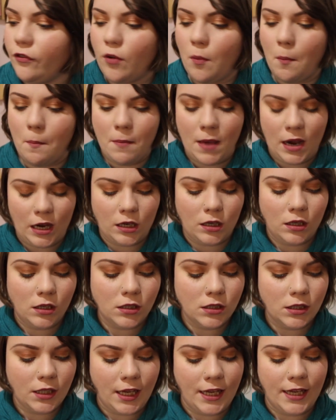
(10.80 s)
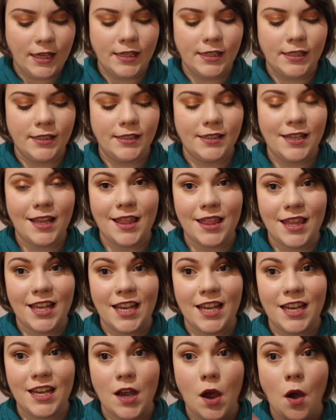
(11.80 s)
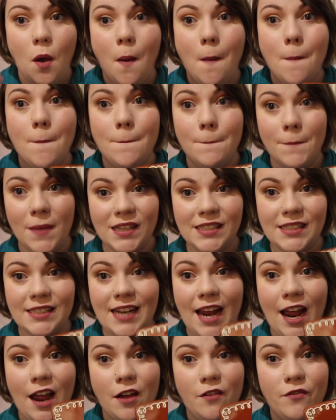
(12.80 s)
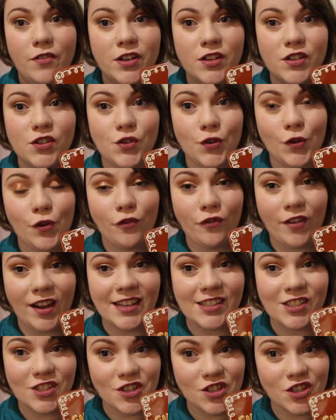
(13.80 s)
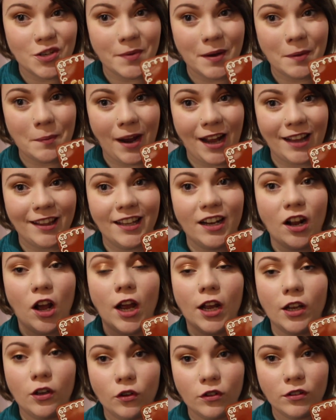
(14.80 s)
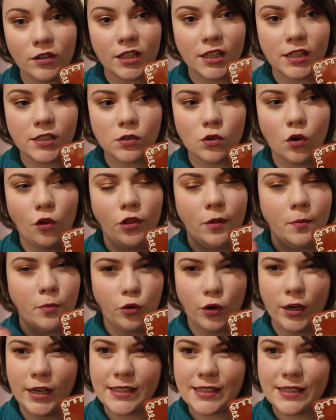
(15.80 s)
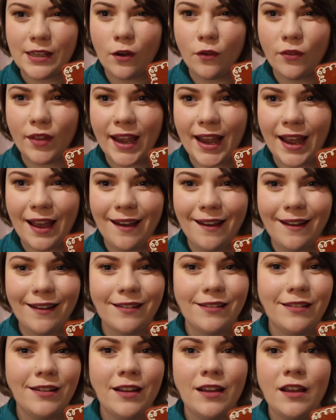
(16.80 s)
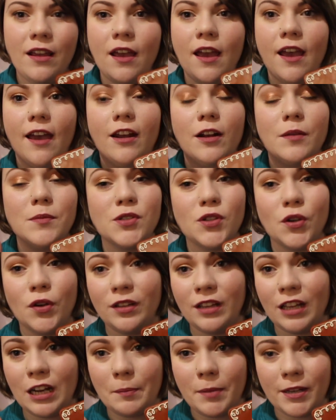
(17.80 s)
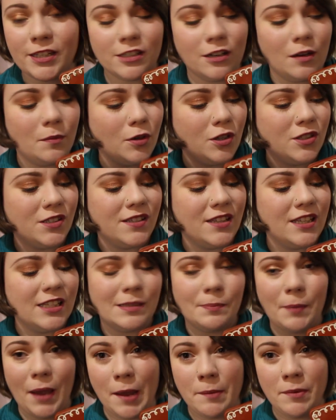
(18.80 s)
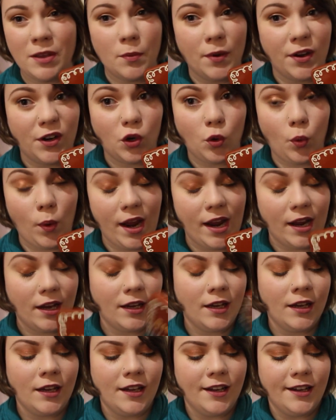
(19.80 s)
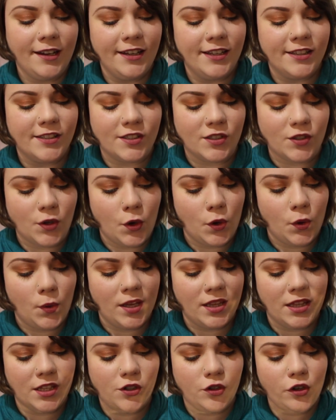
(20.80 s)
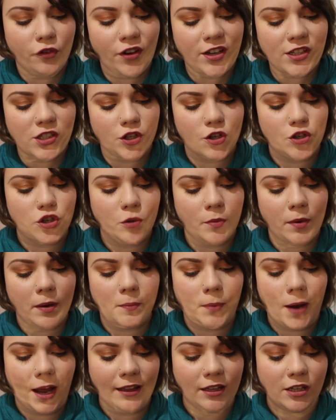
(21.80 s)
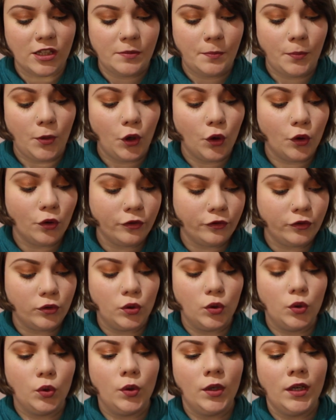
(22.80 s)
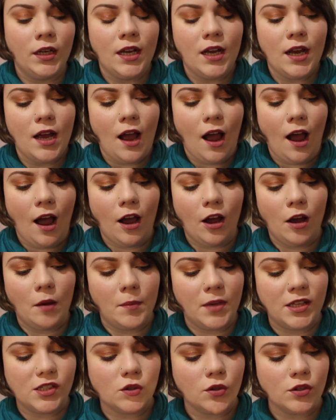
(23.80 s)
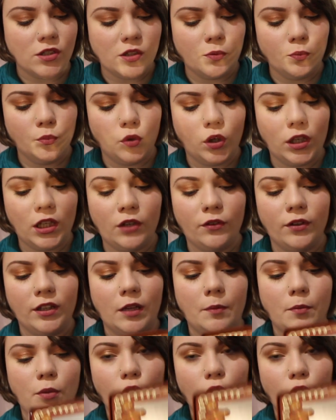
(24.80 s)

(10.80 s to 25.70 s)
From Mecca is the must-have Too Faced Gingerbread Palette. I got this on the pre-sale they had and I'm so glad I picked it up because this baby went quick. So the Too Faced Gingerbread Palette is beautiful. Um, it's got some really, really